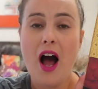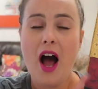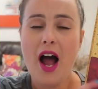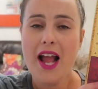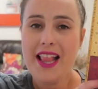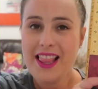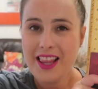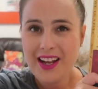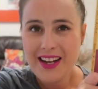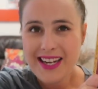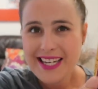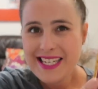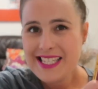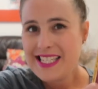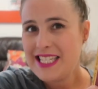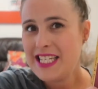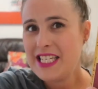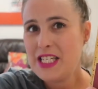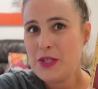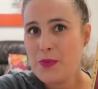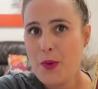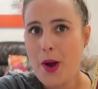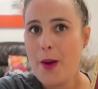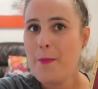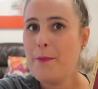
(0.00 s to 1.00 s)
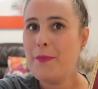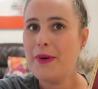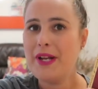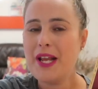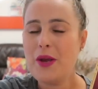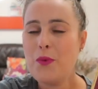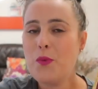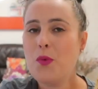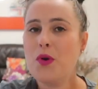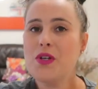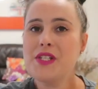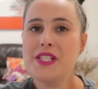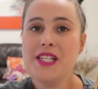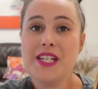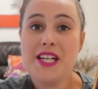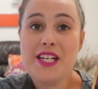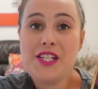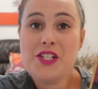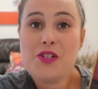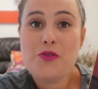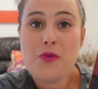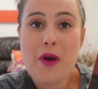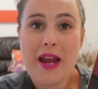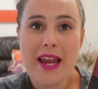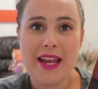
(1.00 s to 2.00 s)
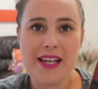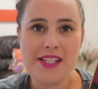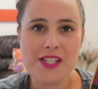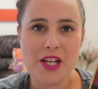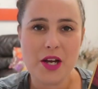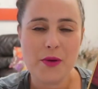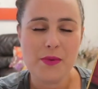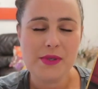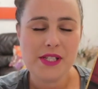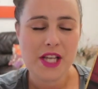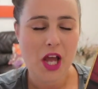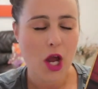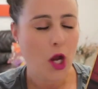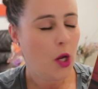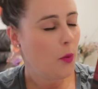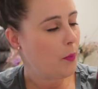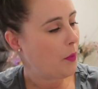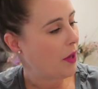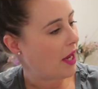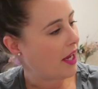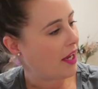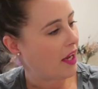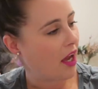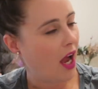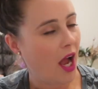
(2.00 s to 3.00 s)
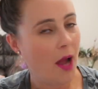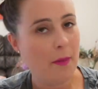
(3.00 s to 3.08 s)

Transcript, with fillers: I liked this one, but it wasn't as great as I was hoping.